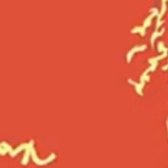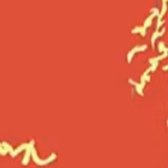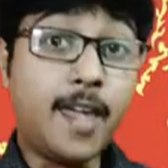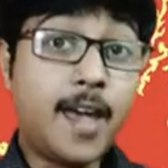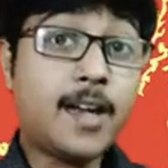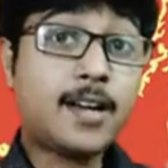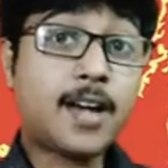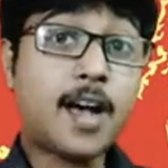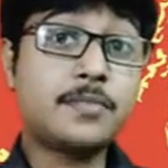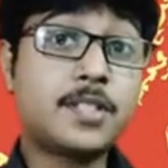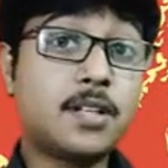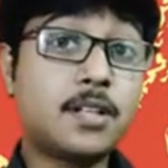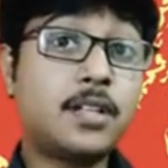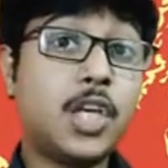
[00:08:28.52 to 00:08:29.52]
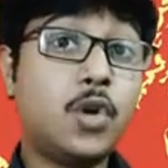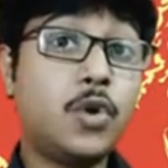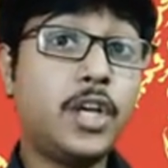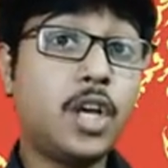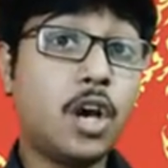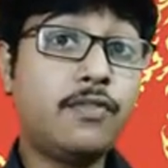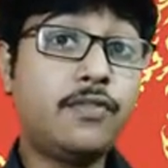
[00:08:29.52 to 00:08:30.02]
Here comes the
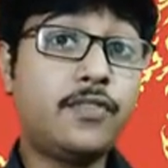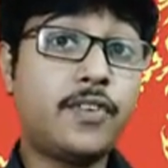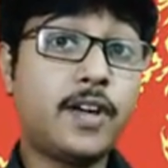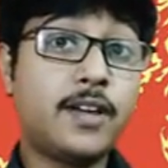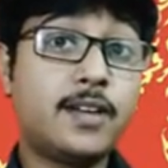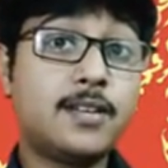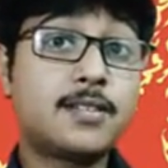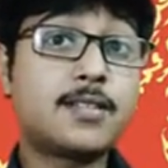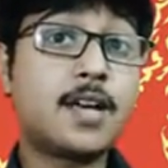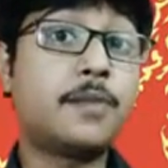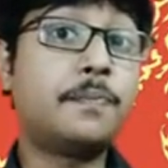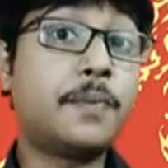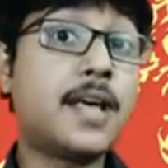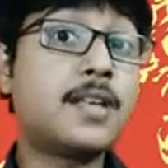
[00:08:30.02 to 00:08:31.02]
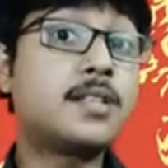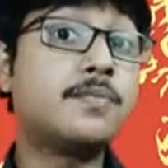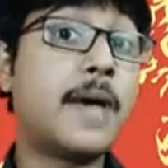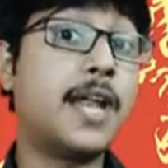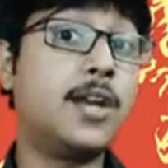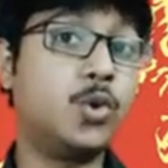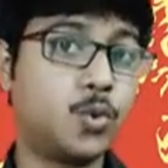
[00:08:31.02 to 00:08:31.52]
theory of surplus
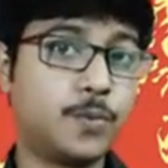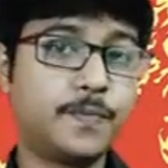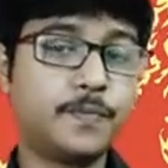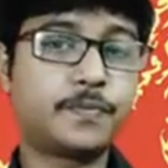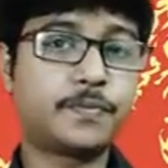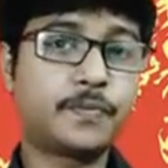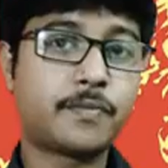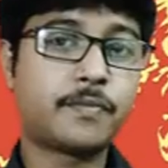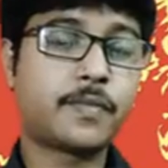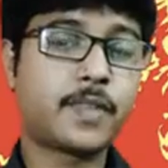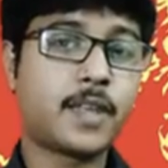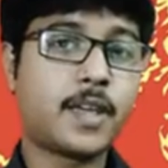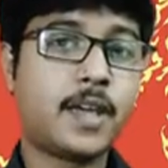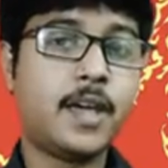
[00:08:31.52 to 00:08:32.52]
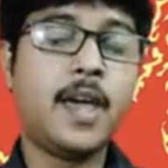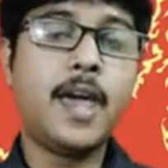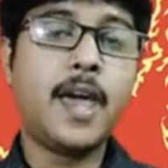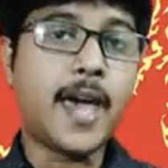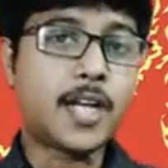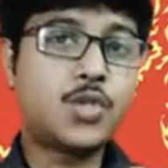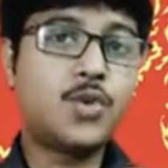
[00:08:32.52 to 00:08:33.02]
value.
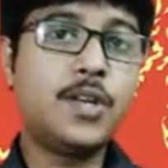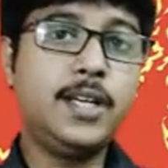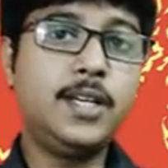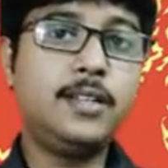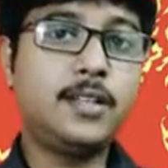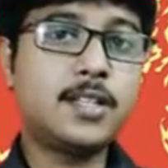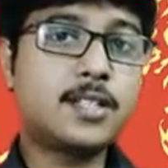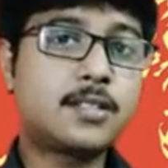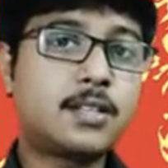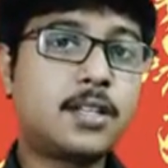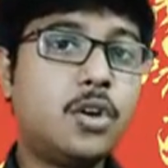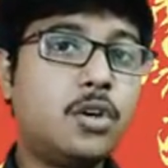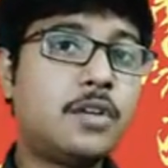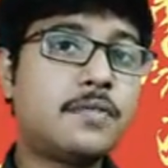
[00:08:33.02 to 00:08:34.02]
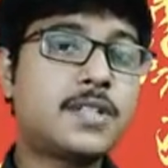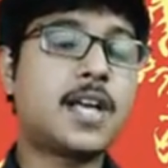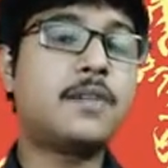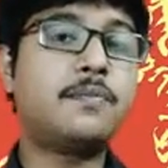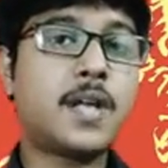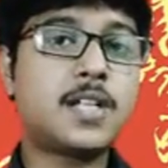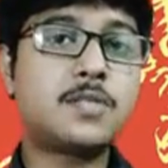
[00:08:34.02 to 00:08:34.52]
Actually, this theory of
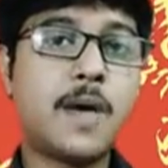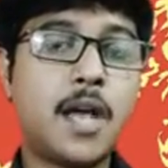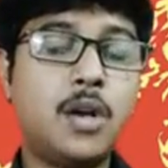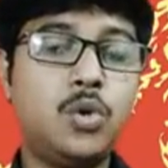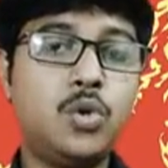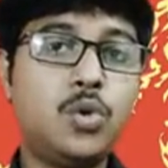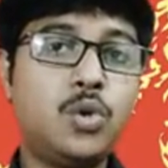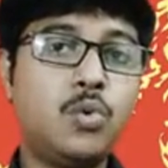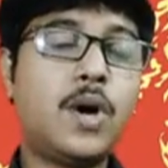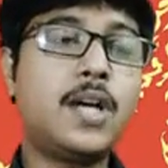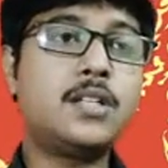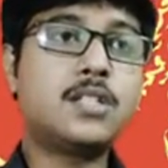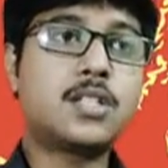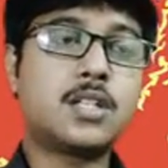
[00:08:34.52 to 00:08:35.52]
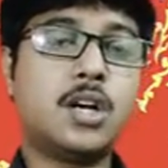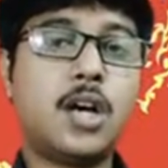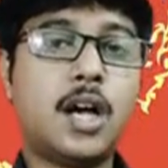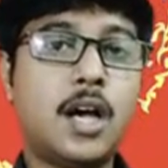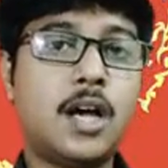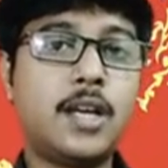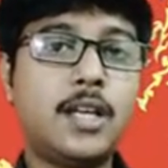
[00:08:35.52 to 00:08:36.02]
surplus value was
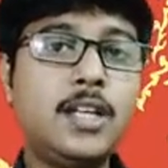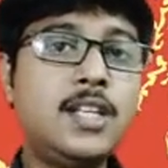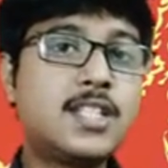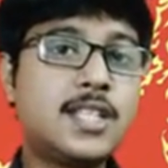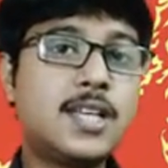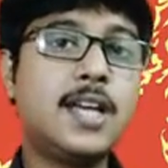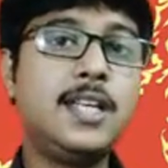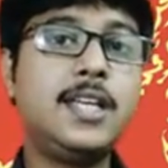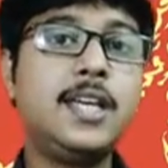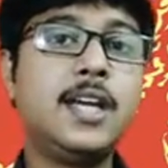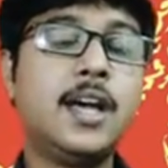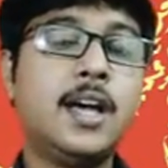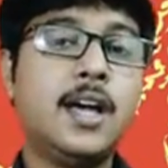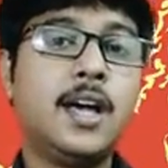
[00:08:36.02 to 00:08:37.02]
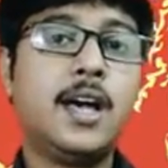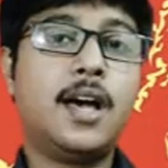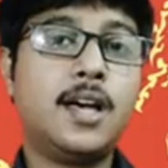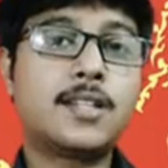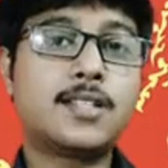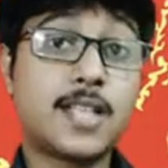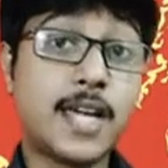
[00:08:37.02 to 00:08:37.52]
initially
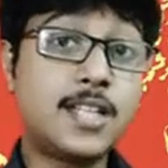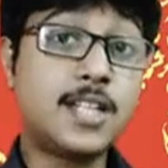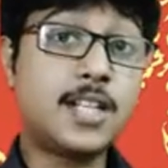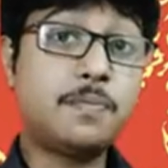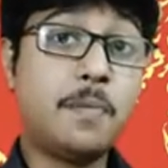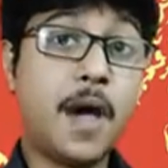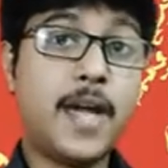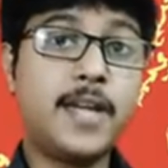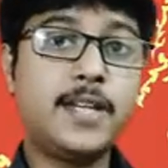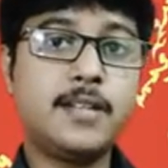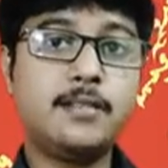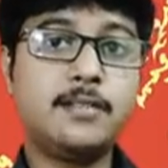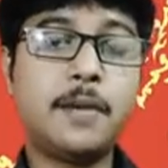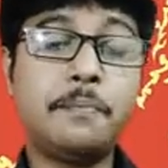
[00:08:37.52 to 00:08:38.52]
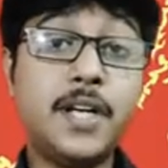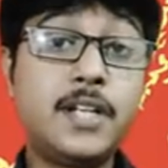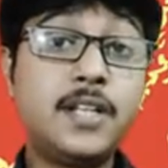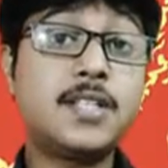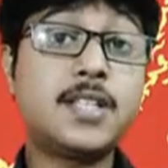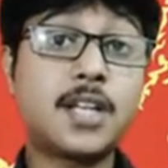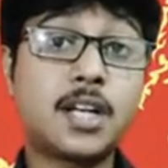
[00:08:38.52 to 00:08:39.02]
cited by the
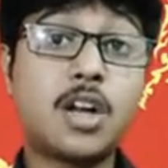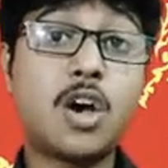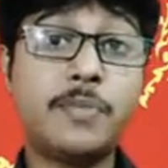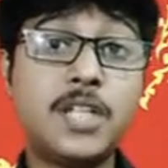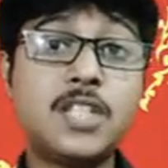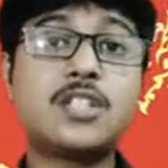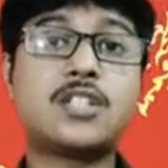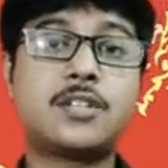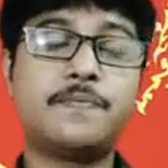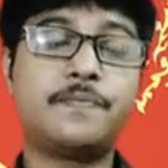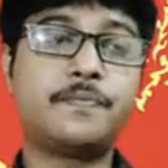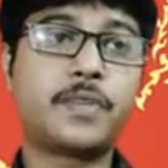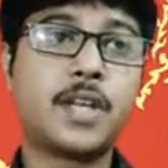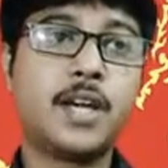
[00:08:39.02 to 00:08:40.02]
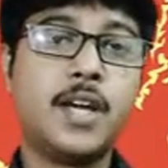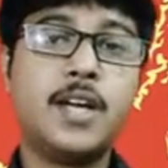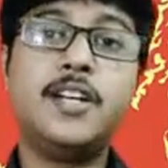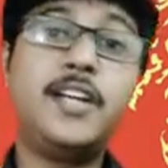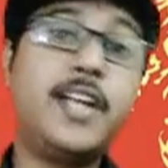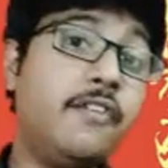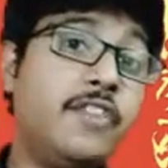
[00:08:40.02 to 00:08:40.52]
British economist
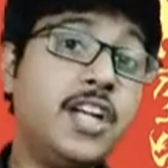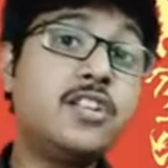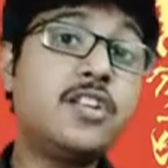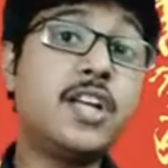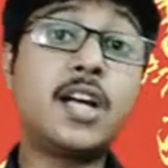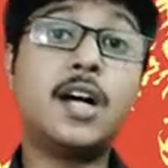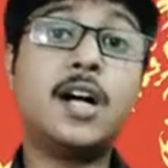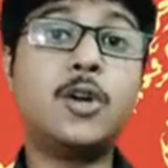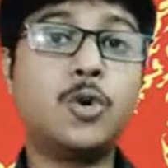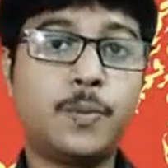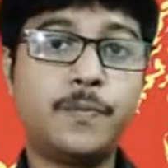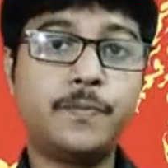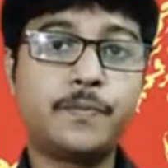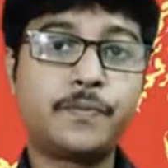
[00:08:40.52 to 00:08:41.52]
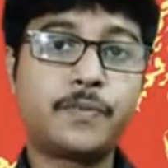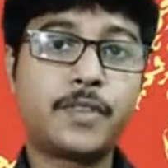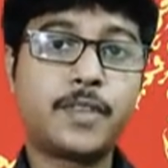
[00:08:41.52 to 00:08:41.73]
David Ricardo.